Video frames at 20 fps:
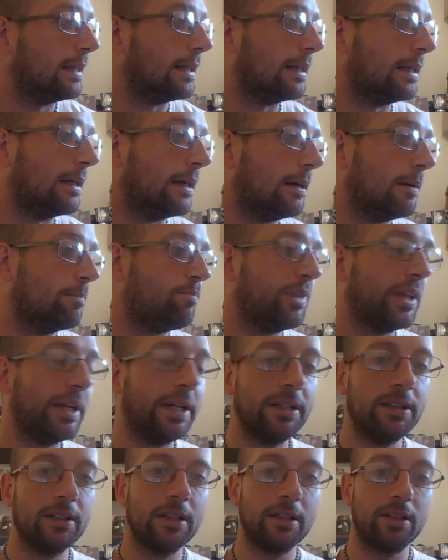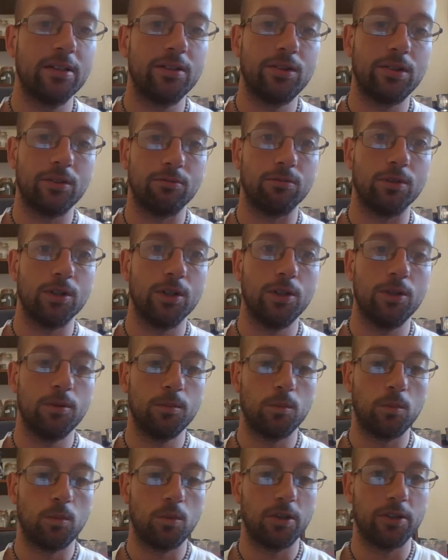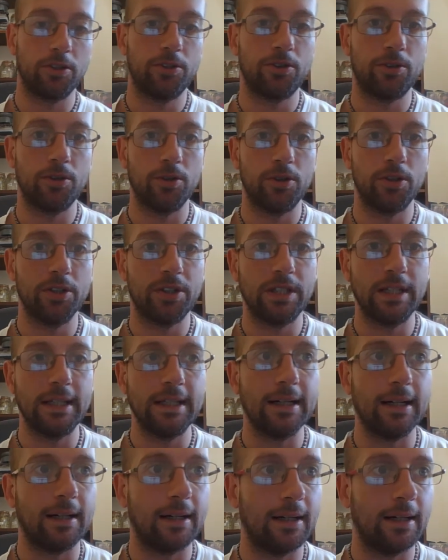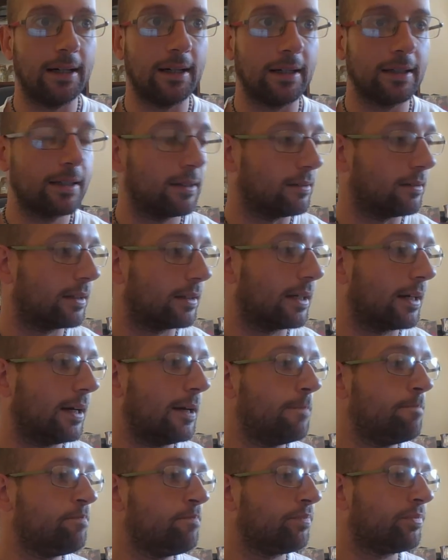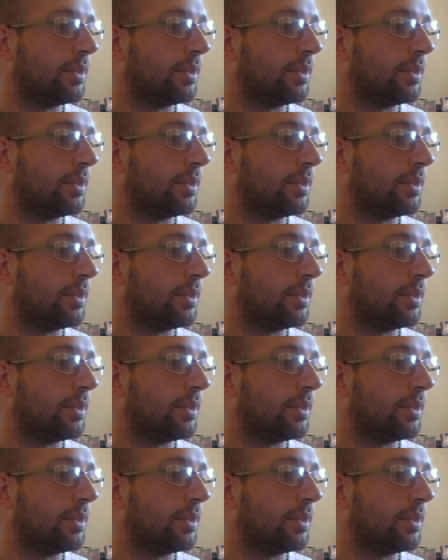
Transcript: In this room was stored the Ark, okay?